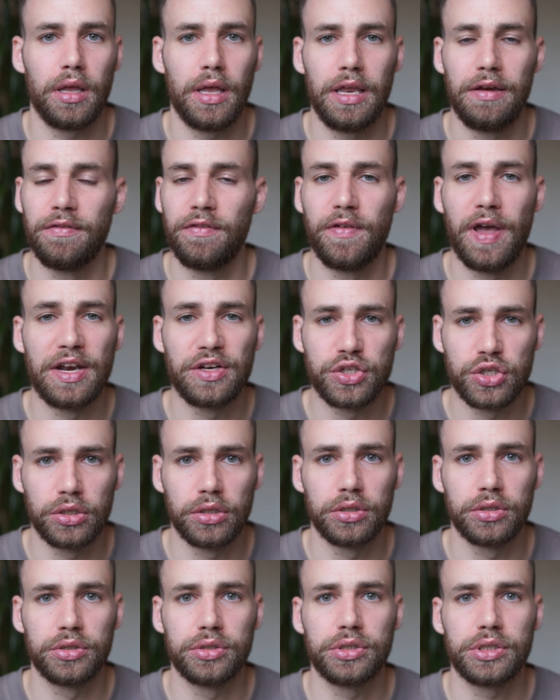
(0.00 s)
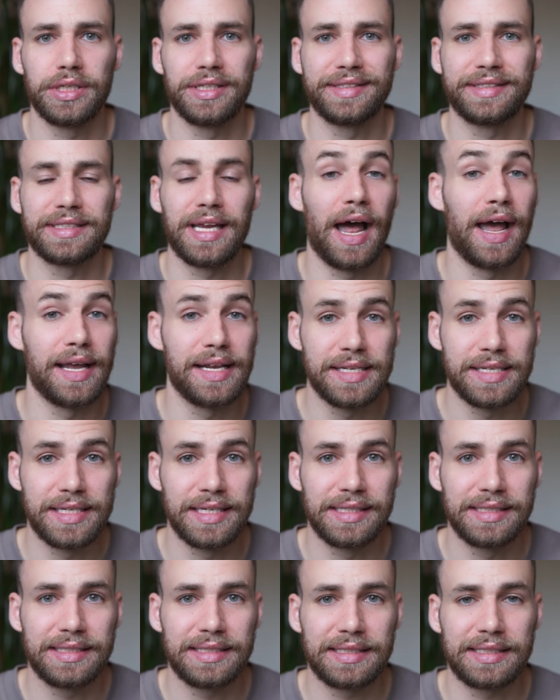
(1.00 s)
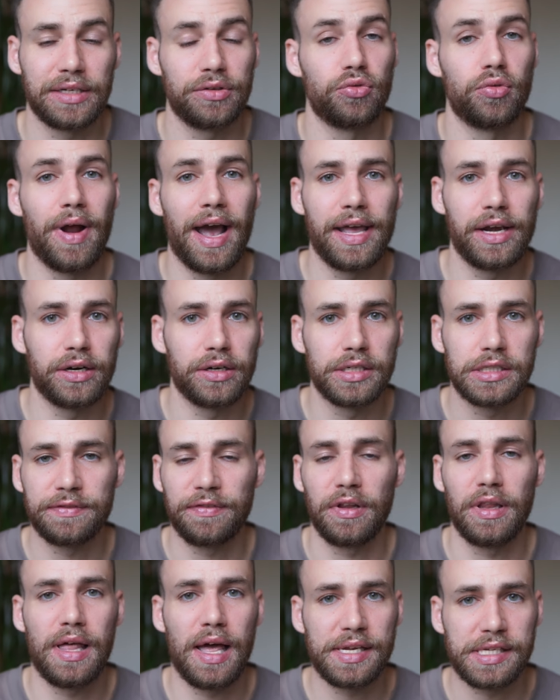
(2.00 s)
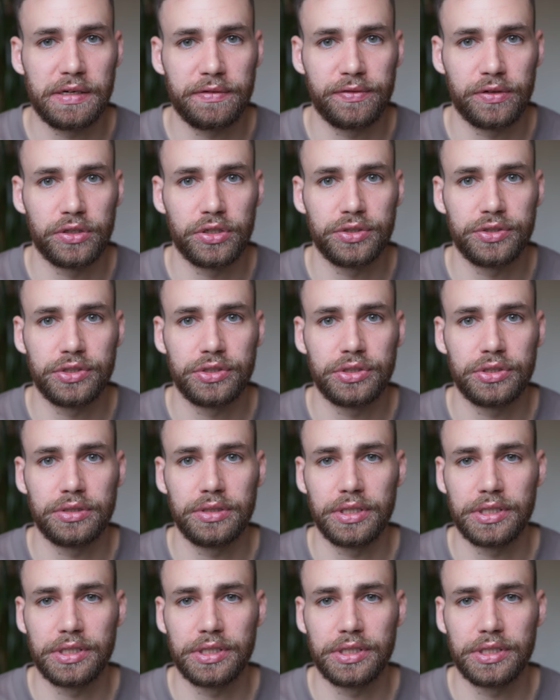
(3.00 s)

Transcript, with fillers: inventors and scientists and writers, philosophers,